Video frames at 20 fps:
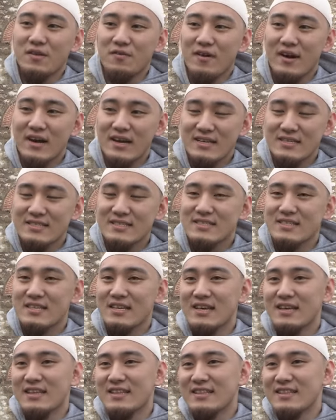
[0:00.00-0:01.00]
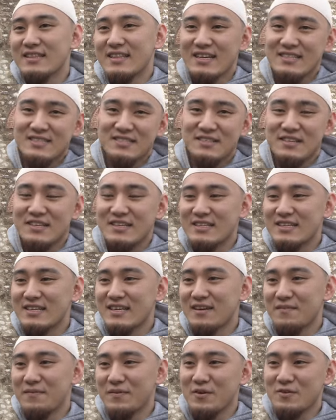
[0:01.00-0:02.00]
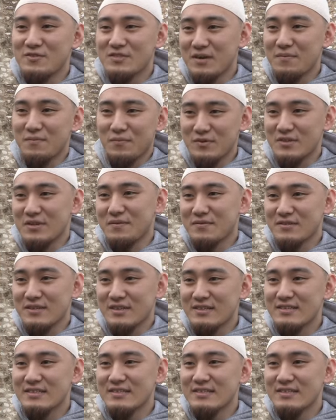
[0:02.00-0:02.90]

rice and that's it because I'm bodybuilder.